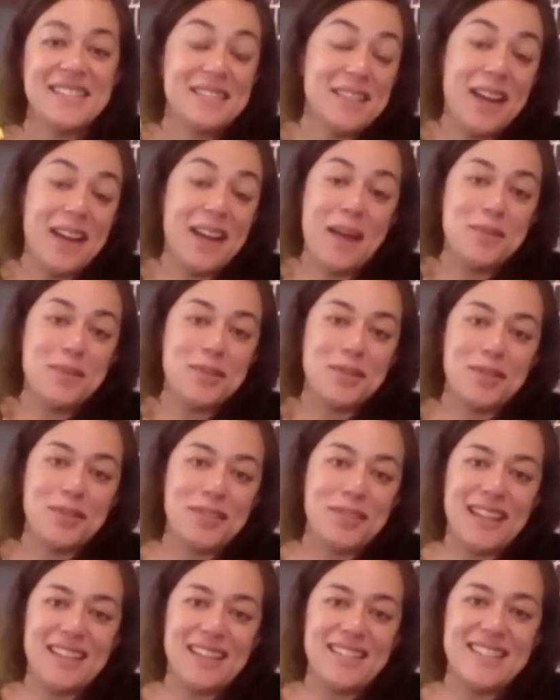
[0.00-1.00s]
I'm sure
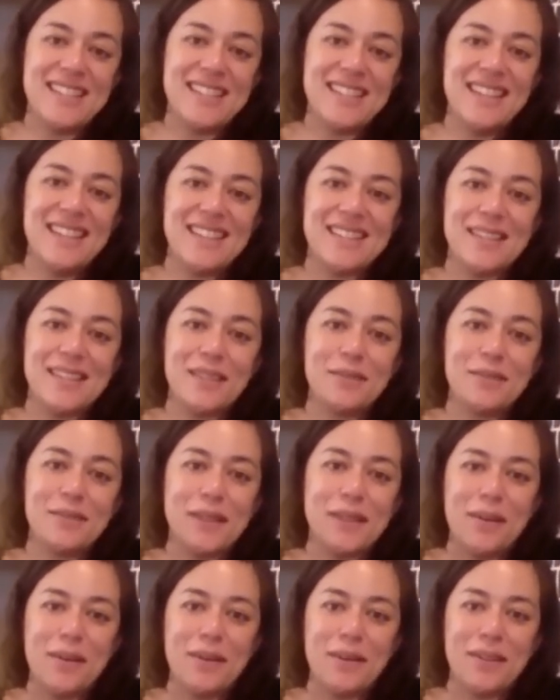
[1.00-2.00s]
that seeing a
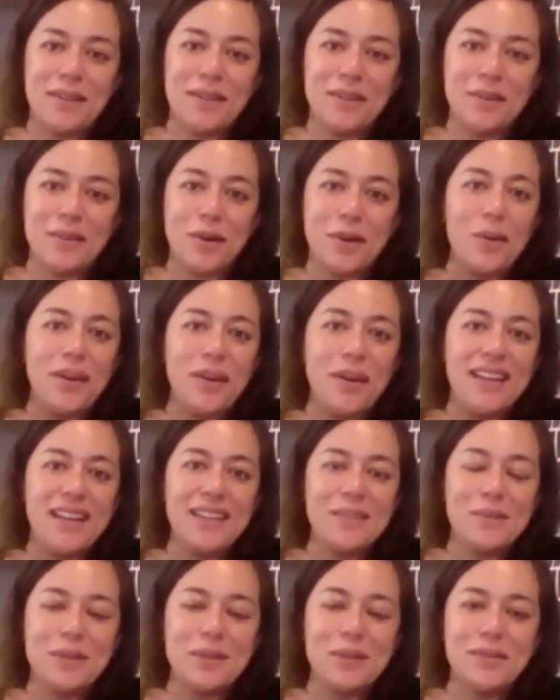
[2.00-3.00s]
sunflower
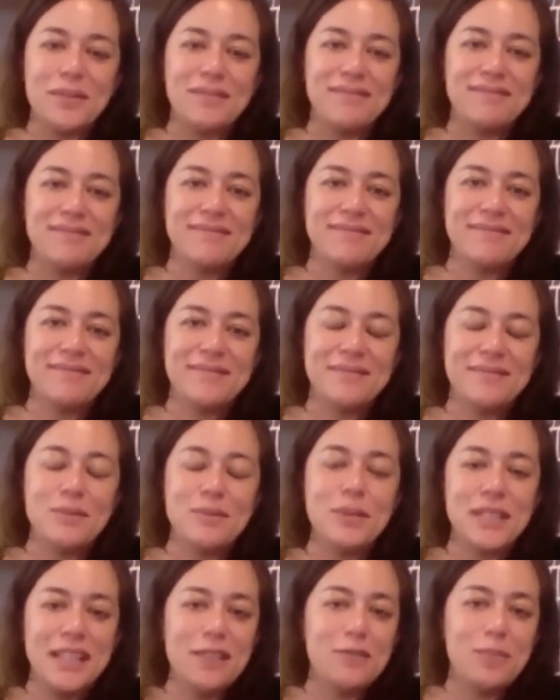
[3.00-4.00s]
growing
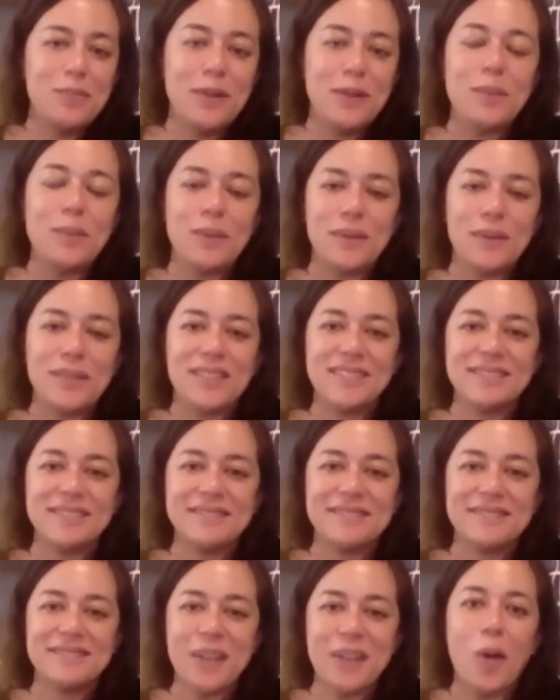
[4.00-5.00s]
would give people
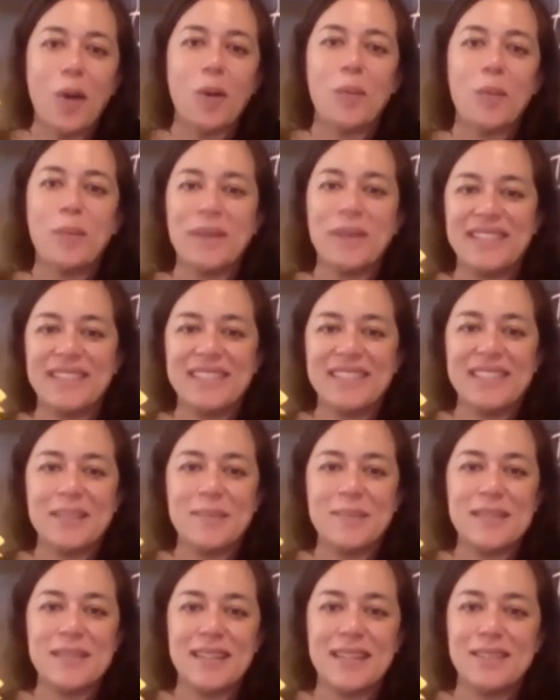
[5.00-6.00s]
hope and
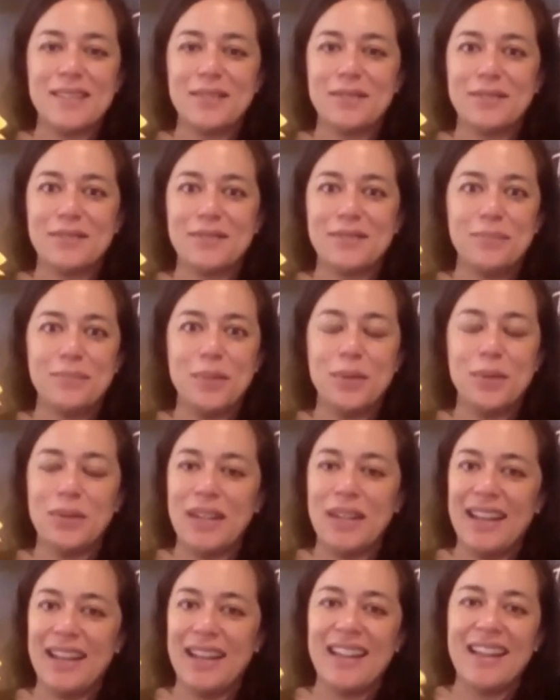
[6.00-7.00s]
some sense of
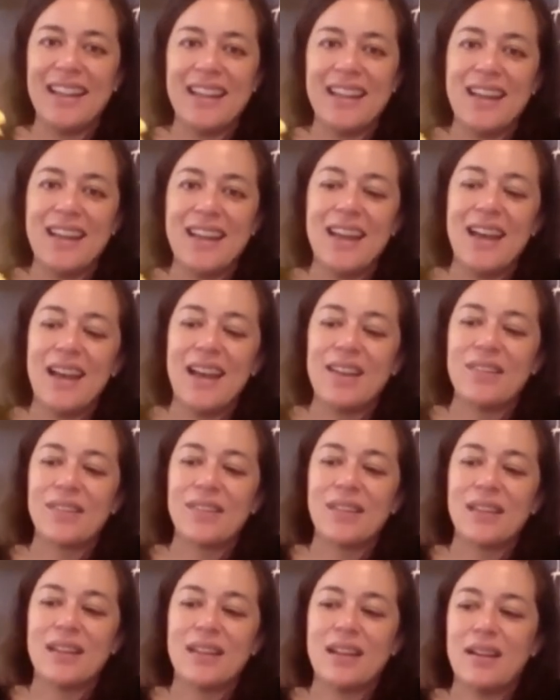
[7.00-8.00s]
beauty. I know
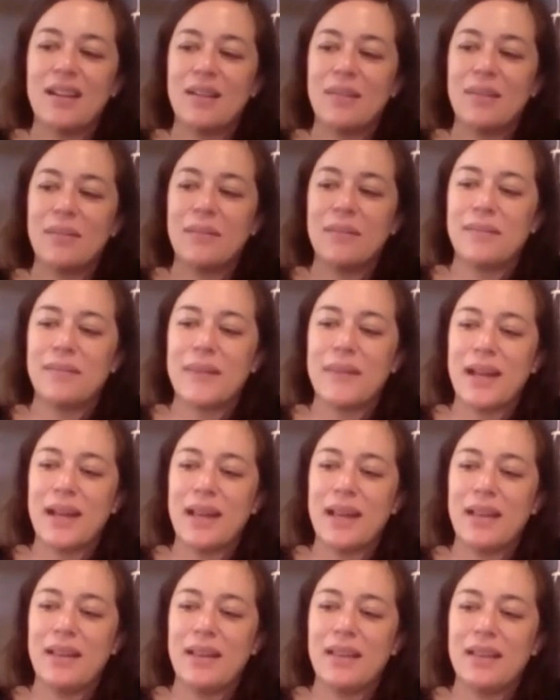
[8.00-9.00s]
that
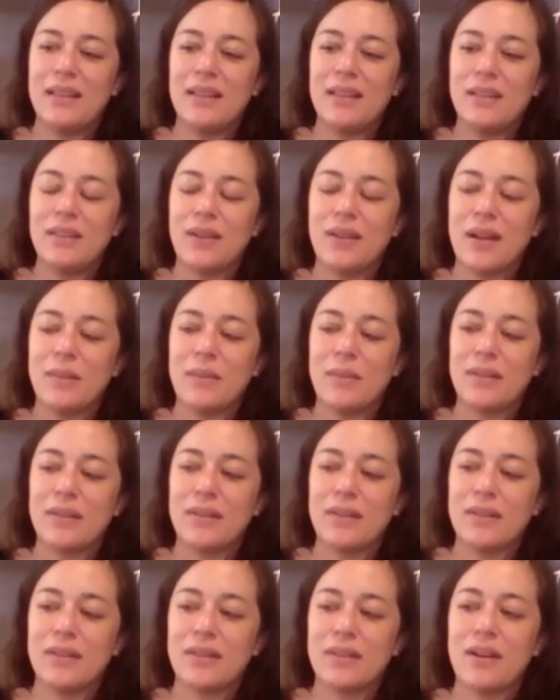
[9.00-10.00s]
my
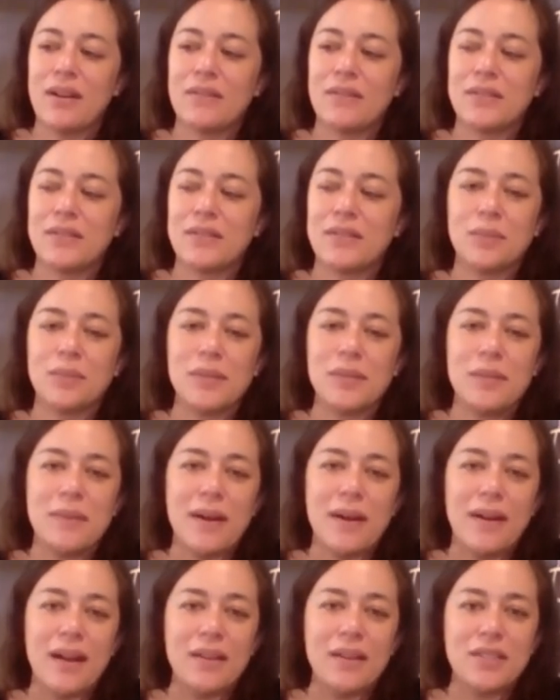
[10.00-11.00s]
grandmother often told me
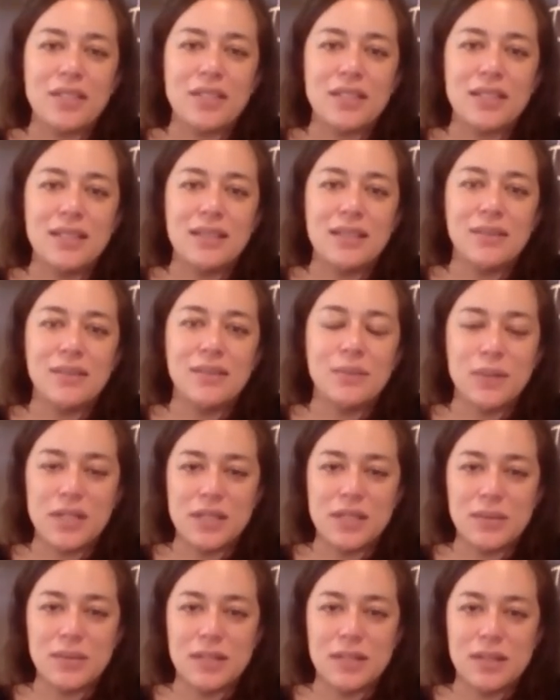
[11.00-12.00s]
about how she, when
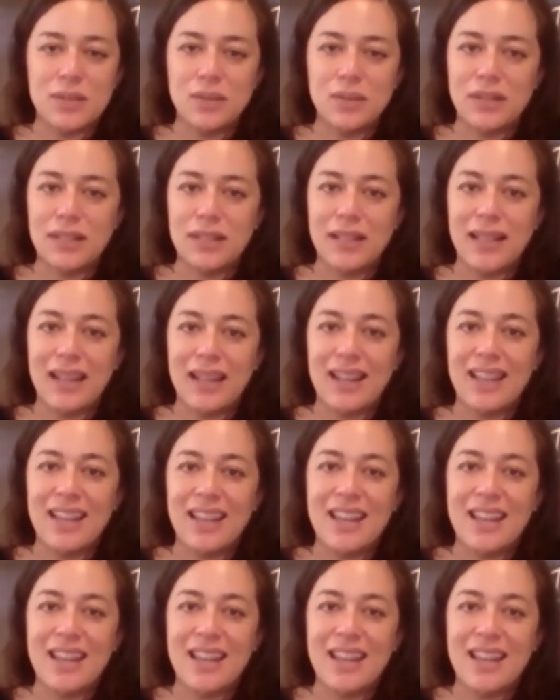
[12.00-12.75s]
she was at Tule Lake,